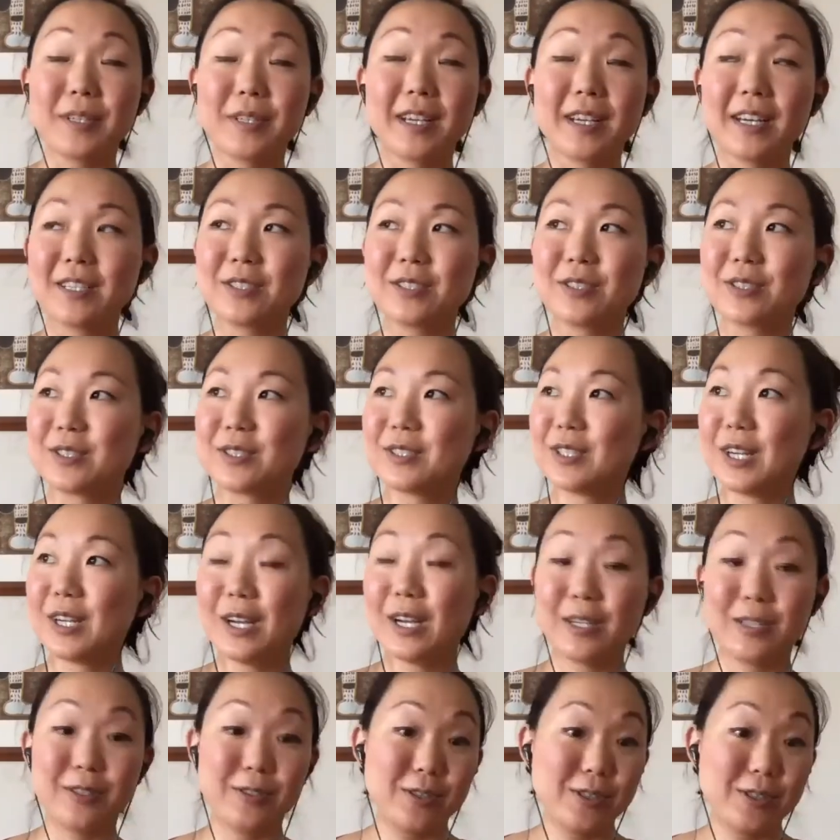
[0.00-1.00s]
I just
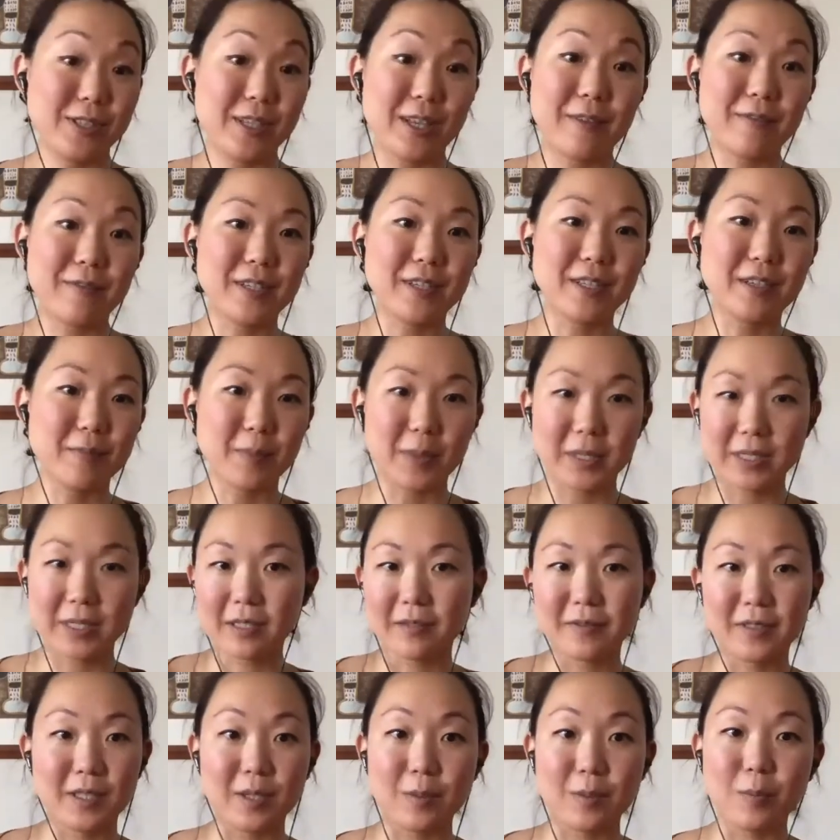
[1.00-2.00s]
have to give myself
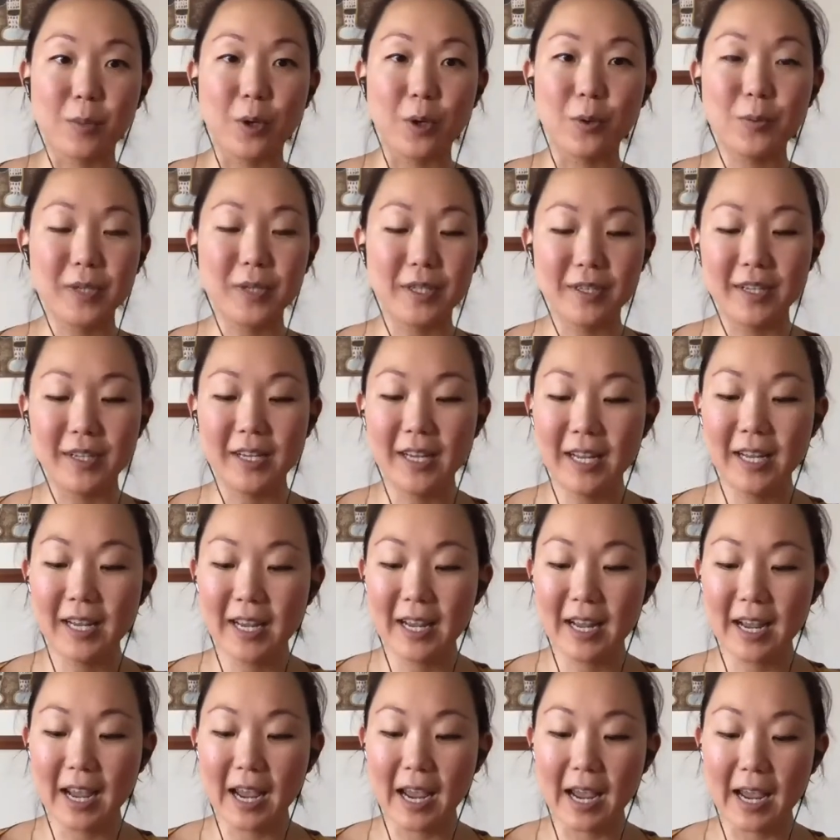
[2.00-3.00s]
to the moment
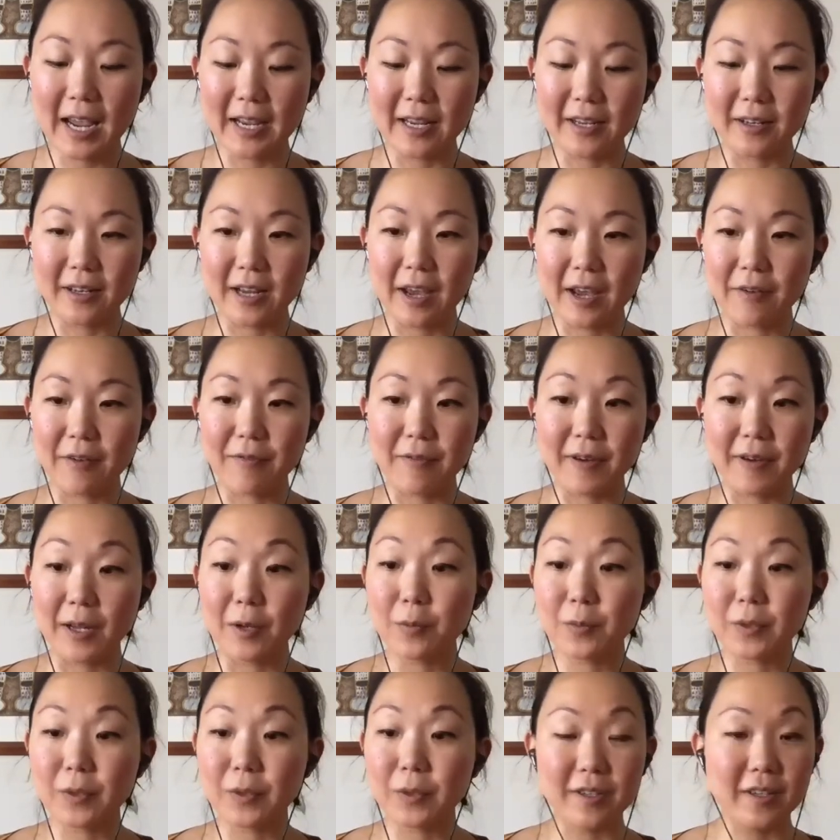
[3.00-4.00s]
and have fun
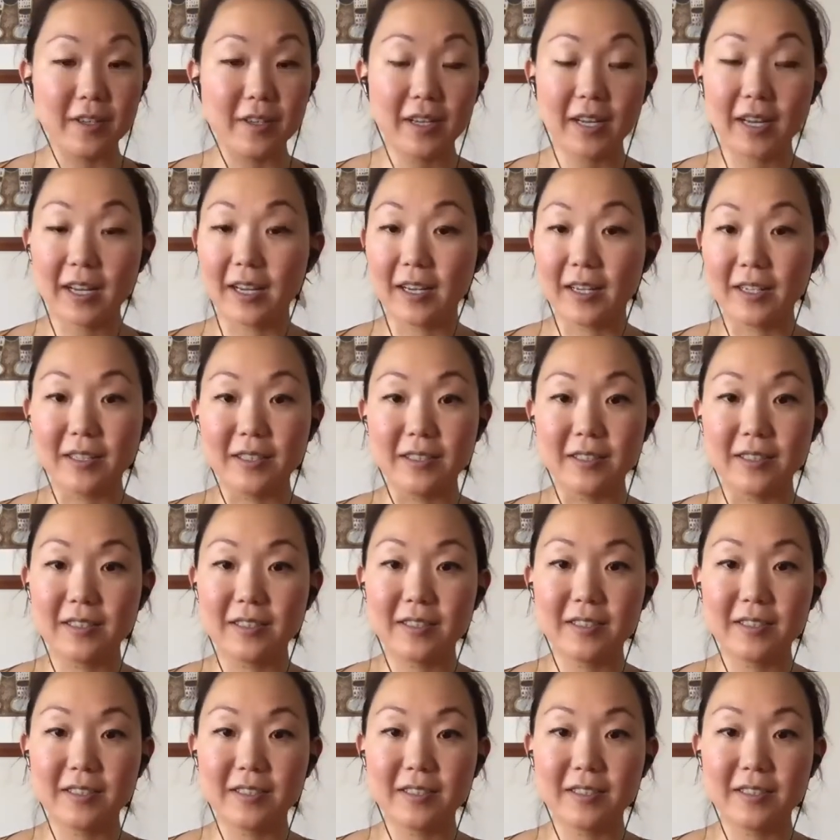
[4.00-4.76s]
with it, and